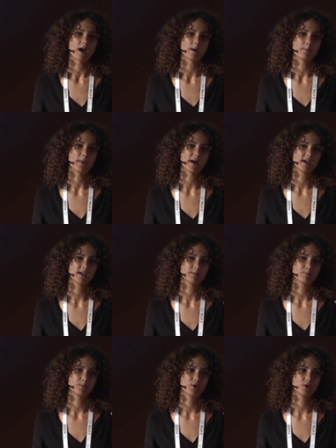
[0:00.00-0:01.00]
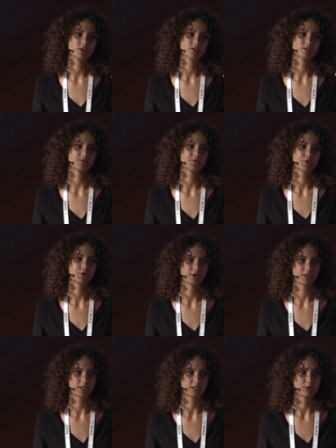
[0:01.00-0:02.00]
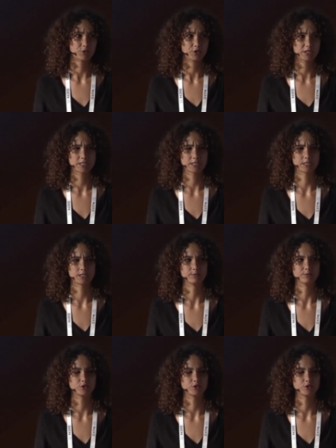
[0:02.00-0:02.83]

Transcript: my point of criticism